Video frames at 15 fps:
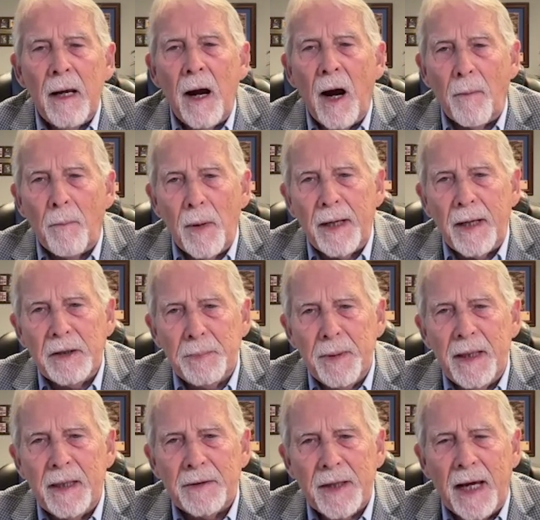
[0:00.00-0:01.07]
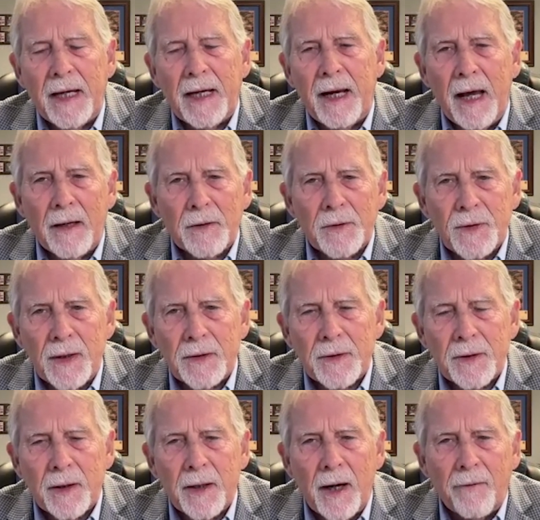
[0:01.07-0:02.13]
our money's being taken out and sent to
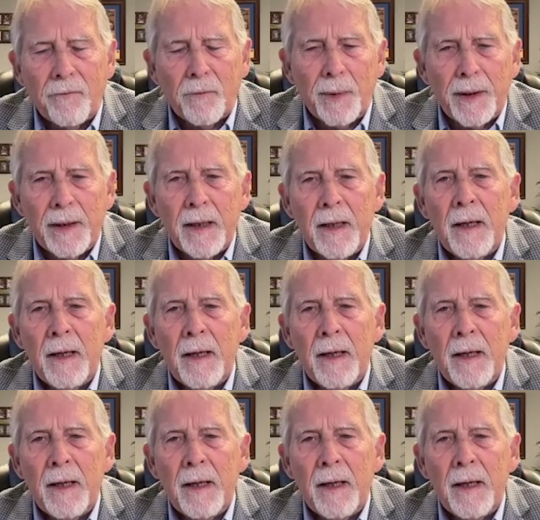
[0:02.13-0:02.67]
the government.